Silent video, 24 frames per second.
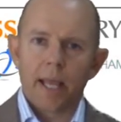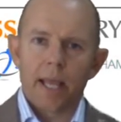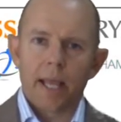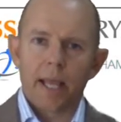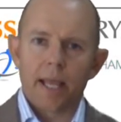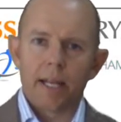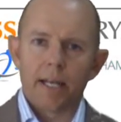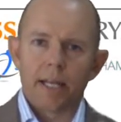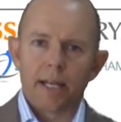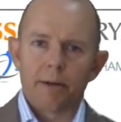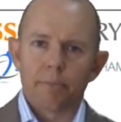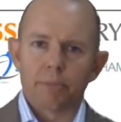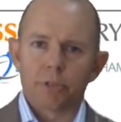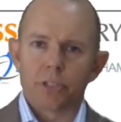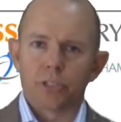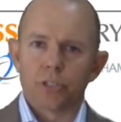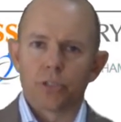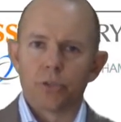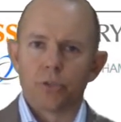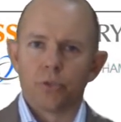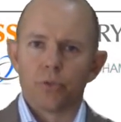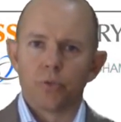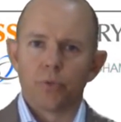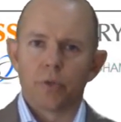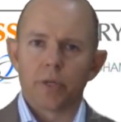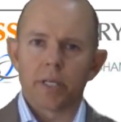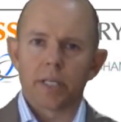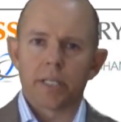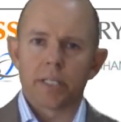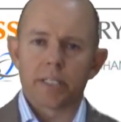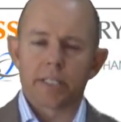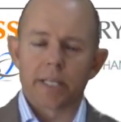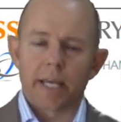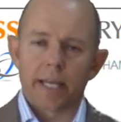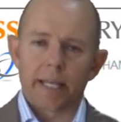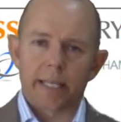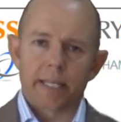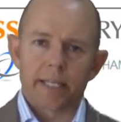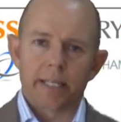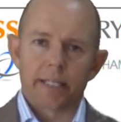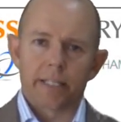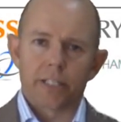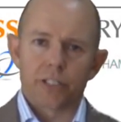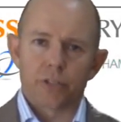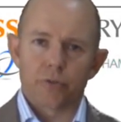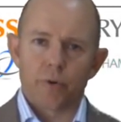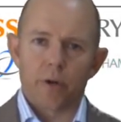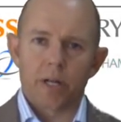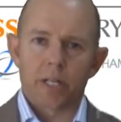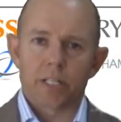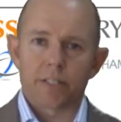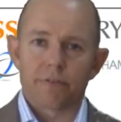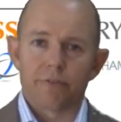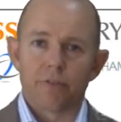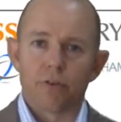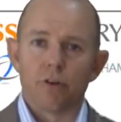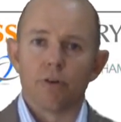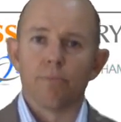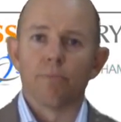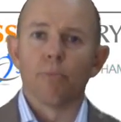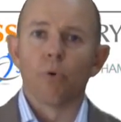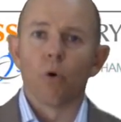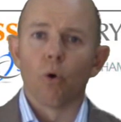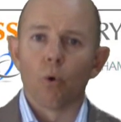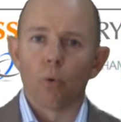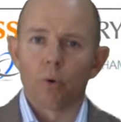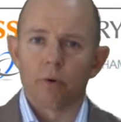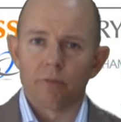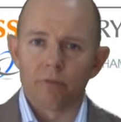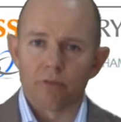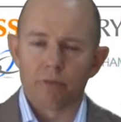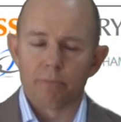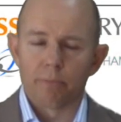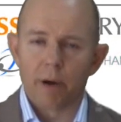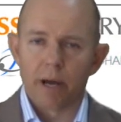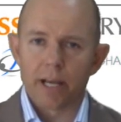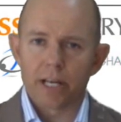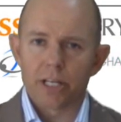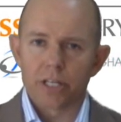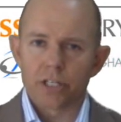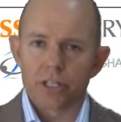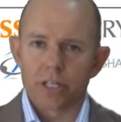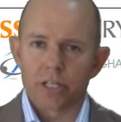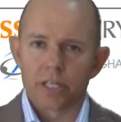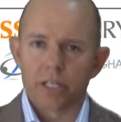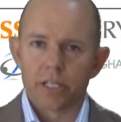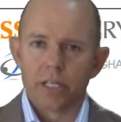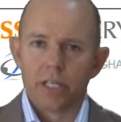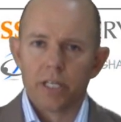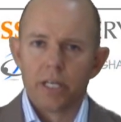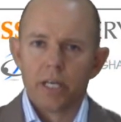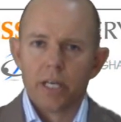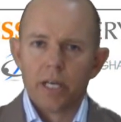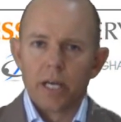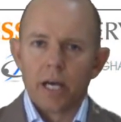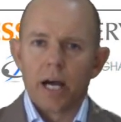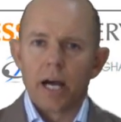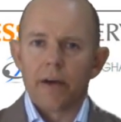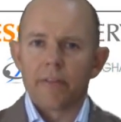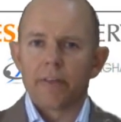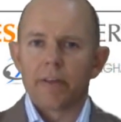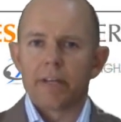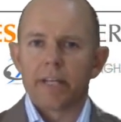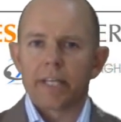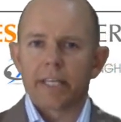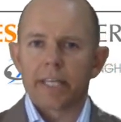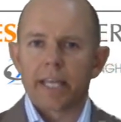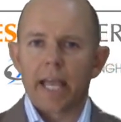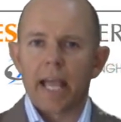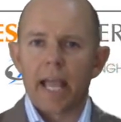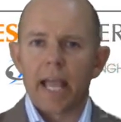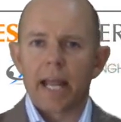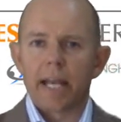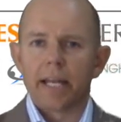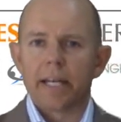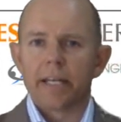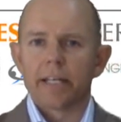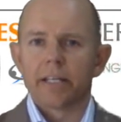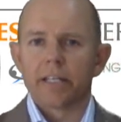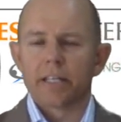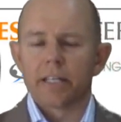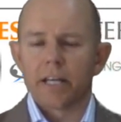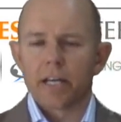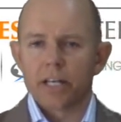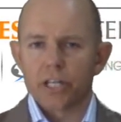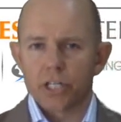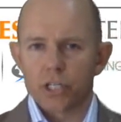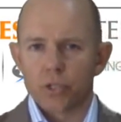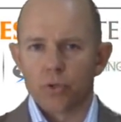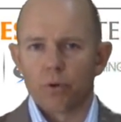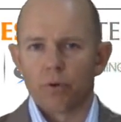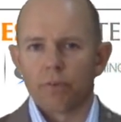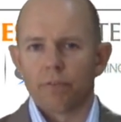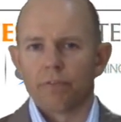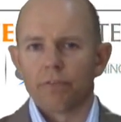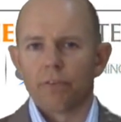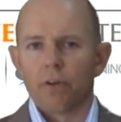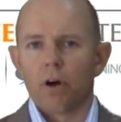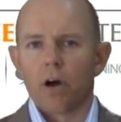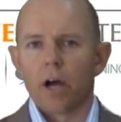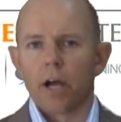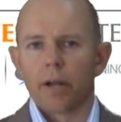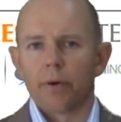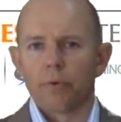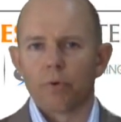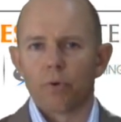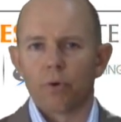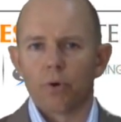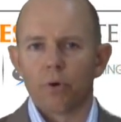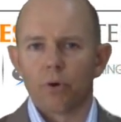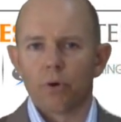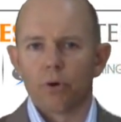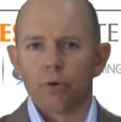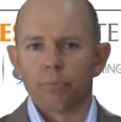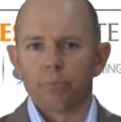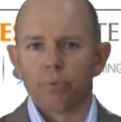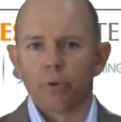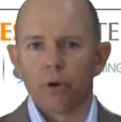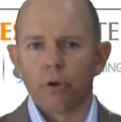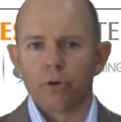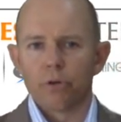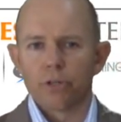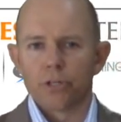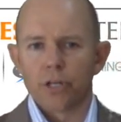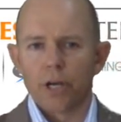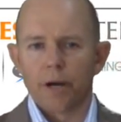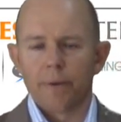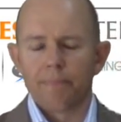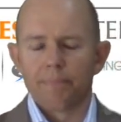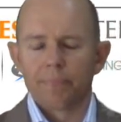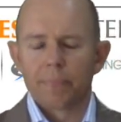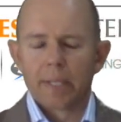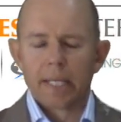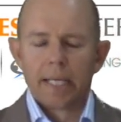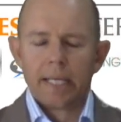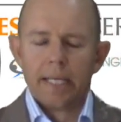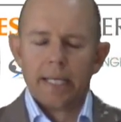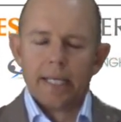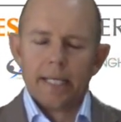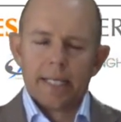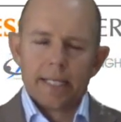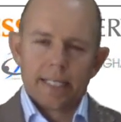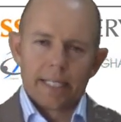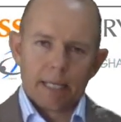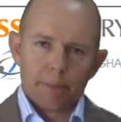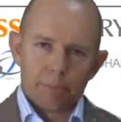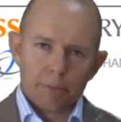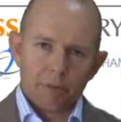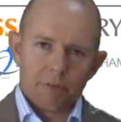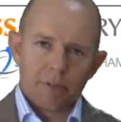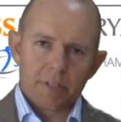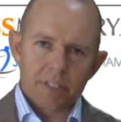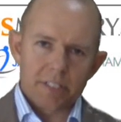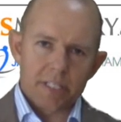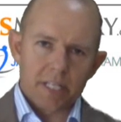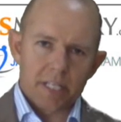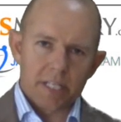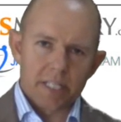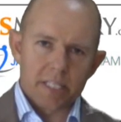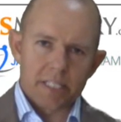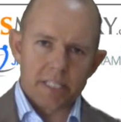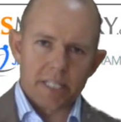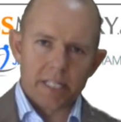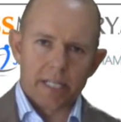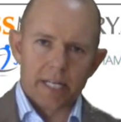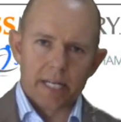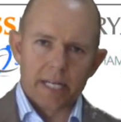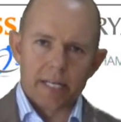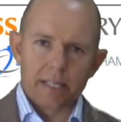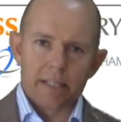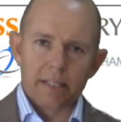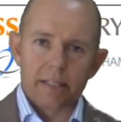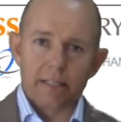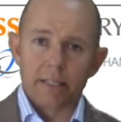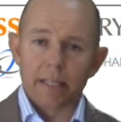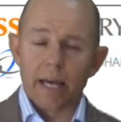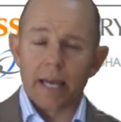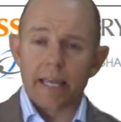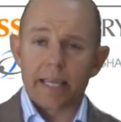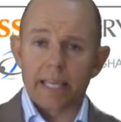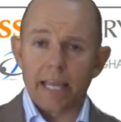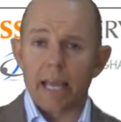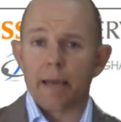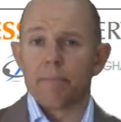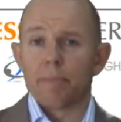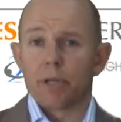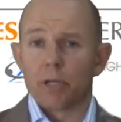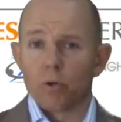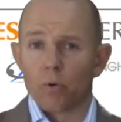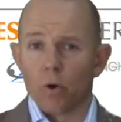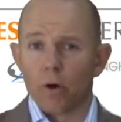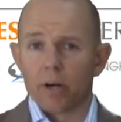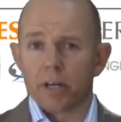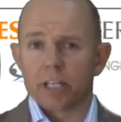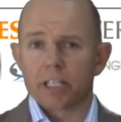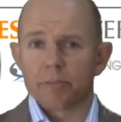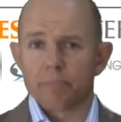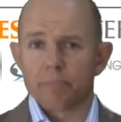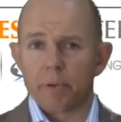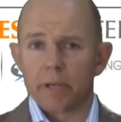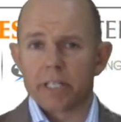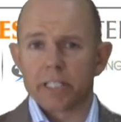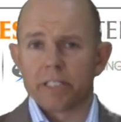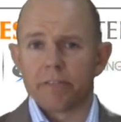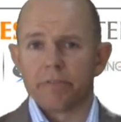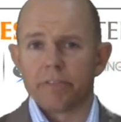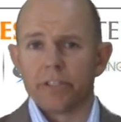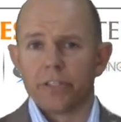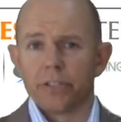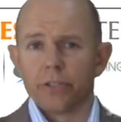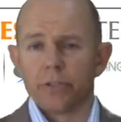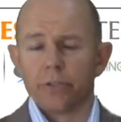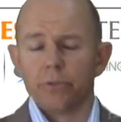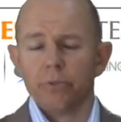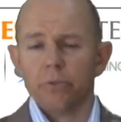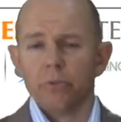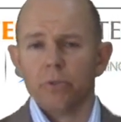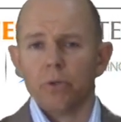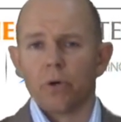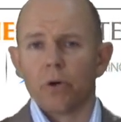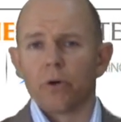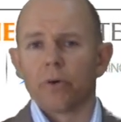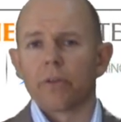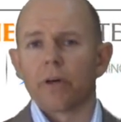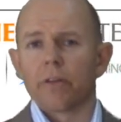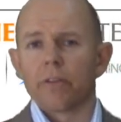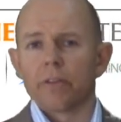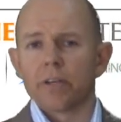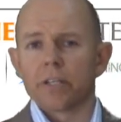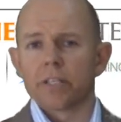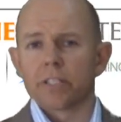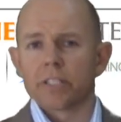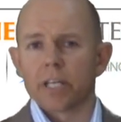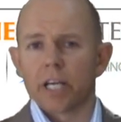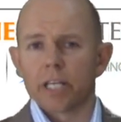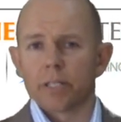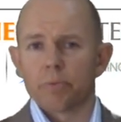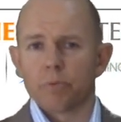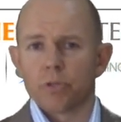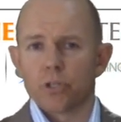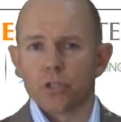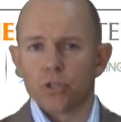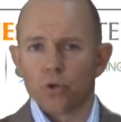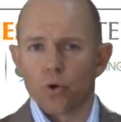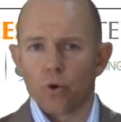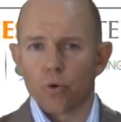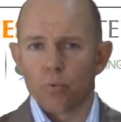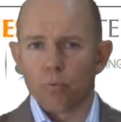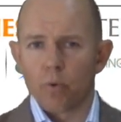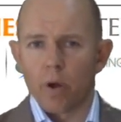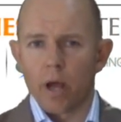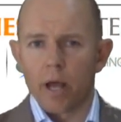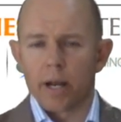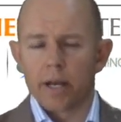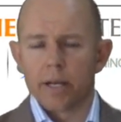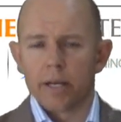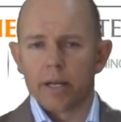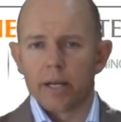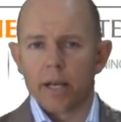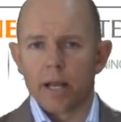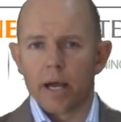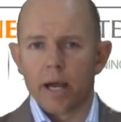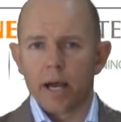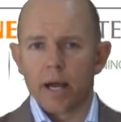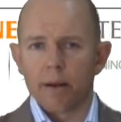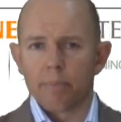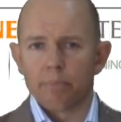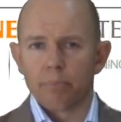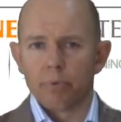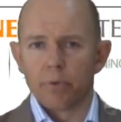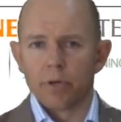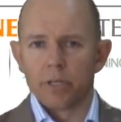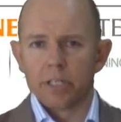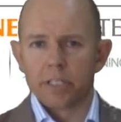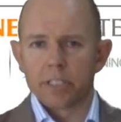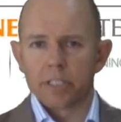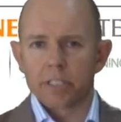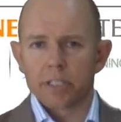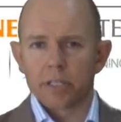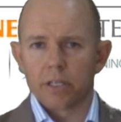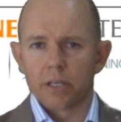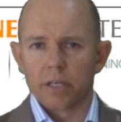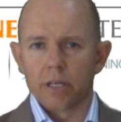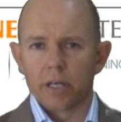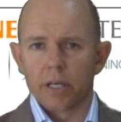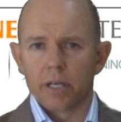and number two is they can transfer more information than you can in a short flyer or brochure. A couple of things to consider: they can be quite expensive to do, although these days with short run print